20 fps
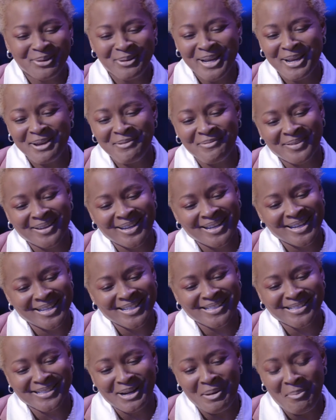So Eva
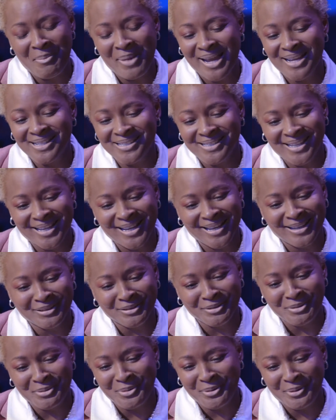is an amazing
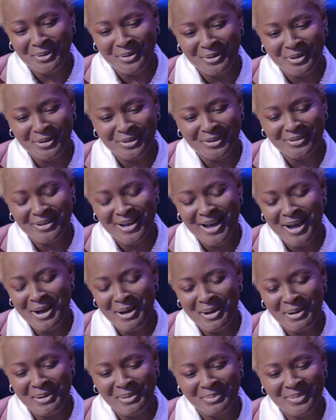little girl.
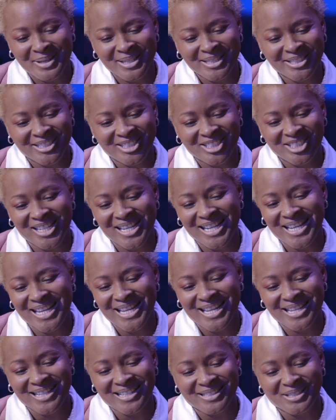She
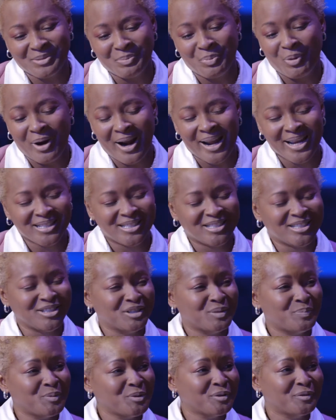is bright,
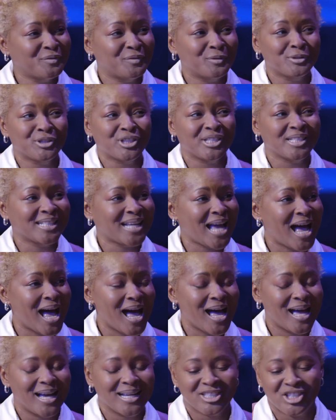she's beautiful, she's
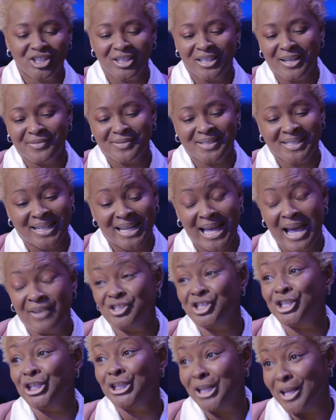kind, she loves to
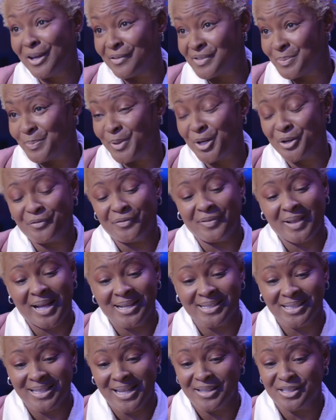laugh, she loves
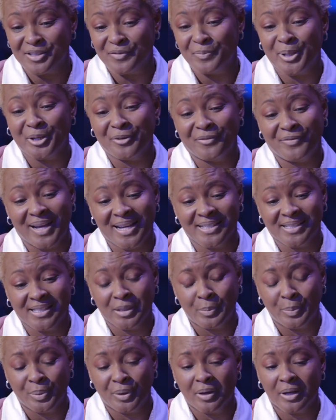butterflies, lots of butterflies
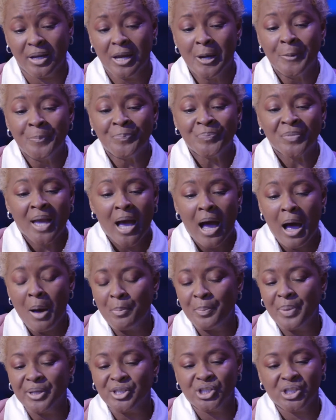in the book.
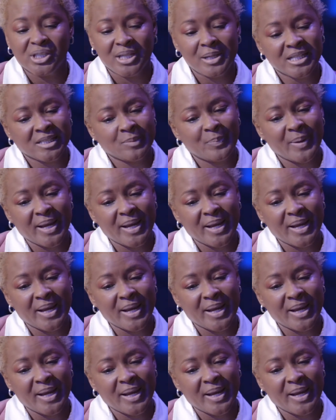But she is